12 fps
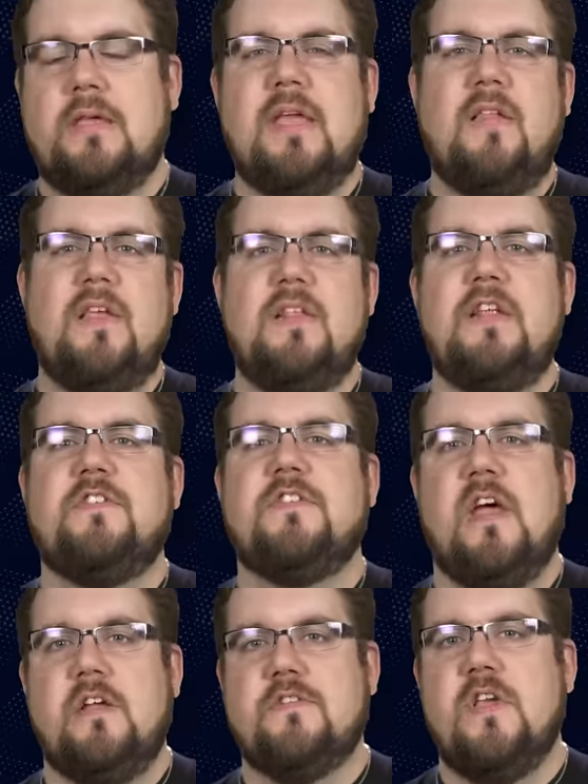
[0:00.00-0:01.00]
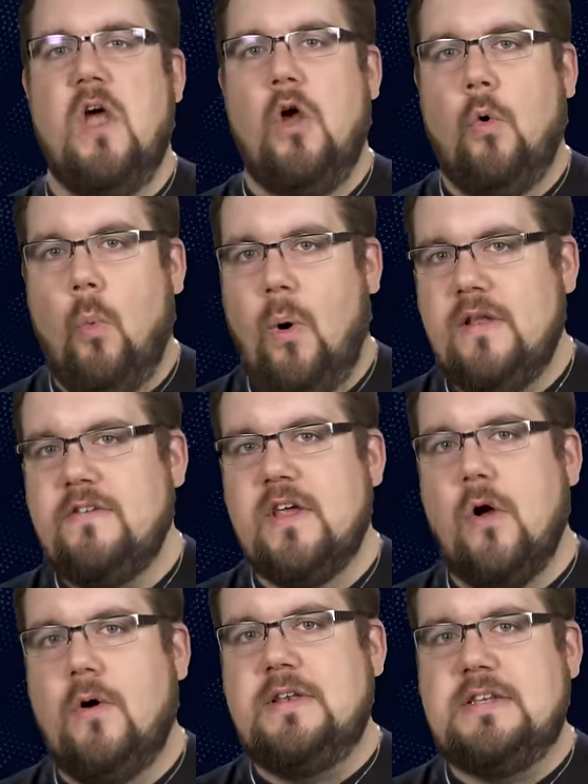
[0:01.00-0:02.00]
Kelly Lynch says, what is
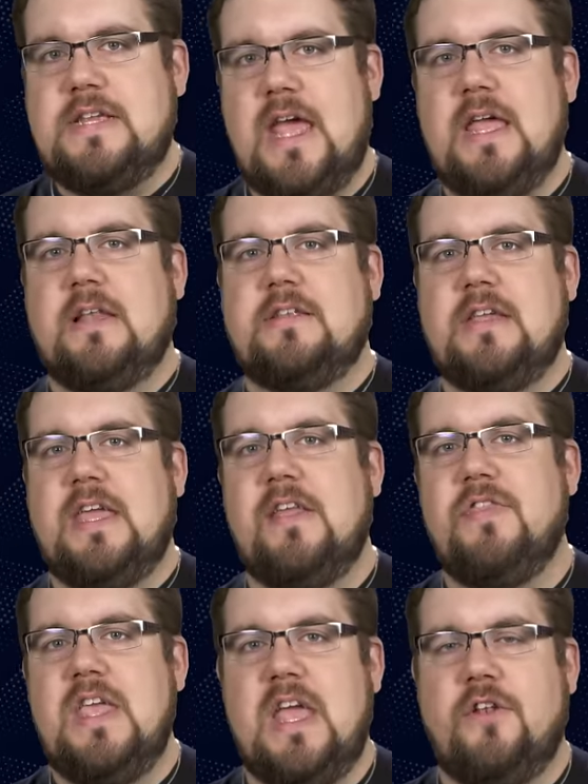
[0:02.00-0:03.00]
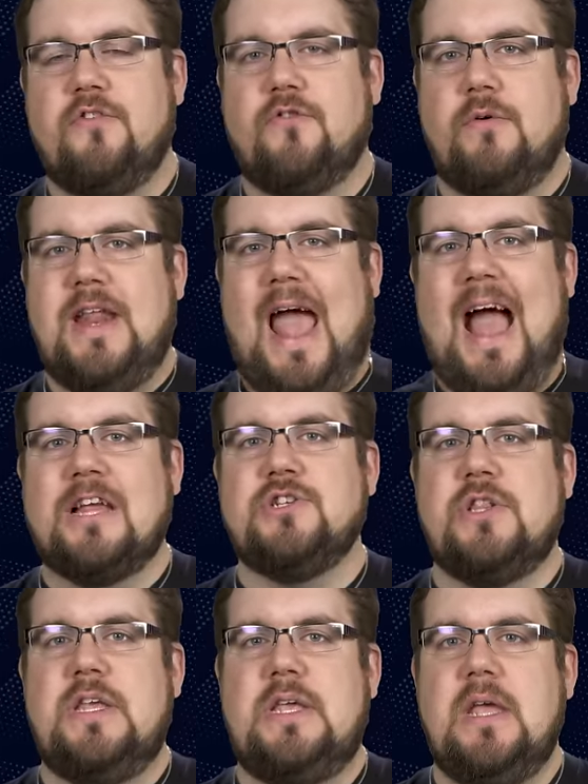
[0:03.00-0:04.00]
it going to take to get the industry to
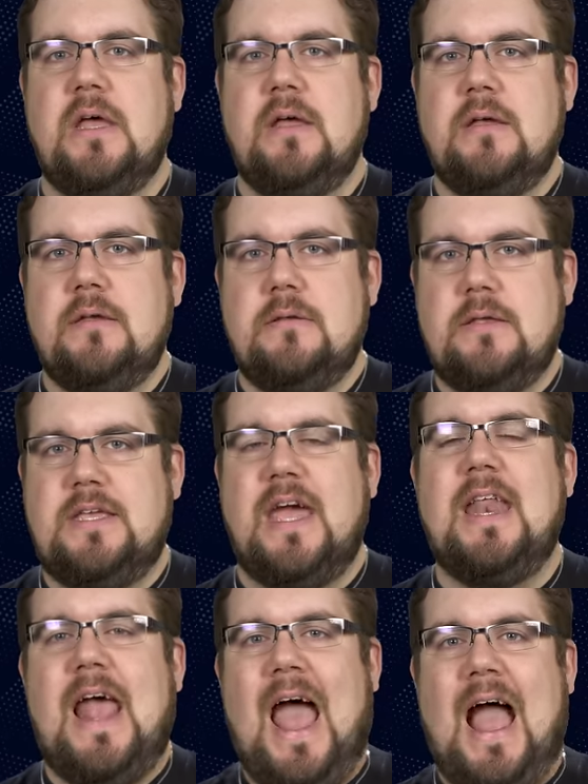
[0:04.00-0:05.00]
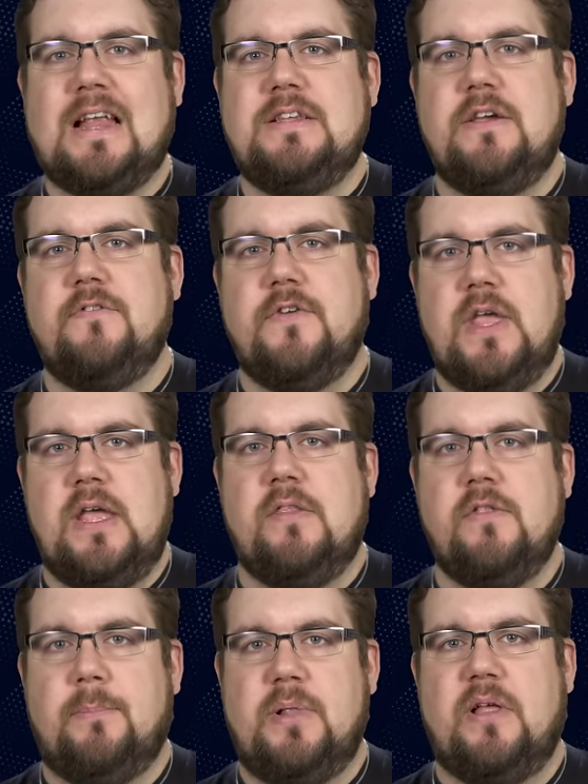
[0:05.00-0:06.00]
actually get active
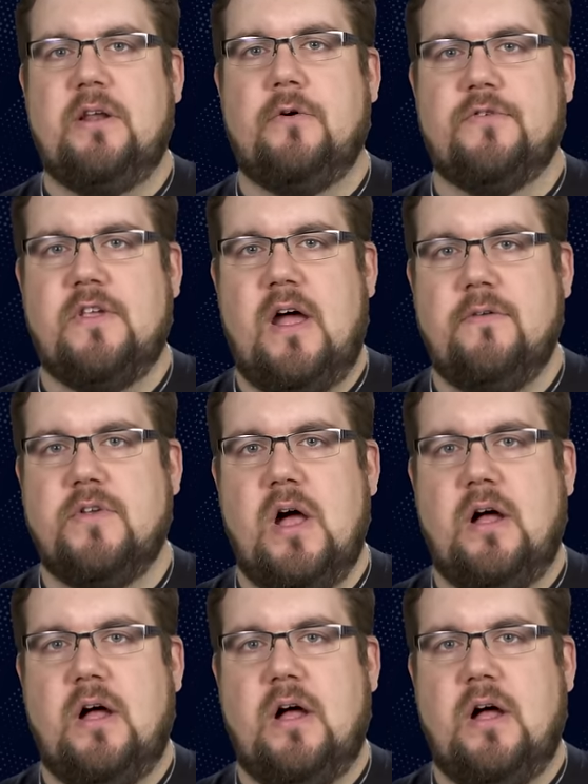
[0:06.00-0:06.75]
in the political side of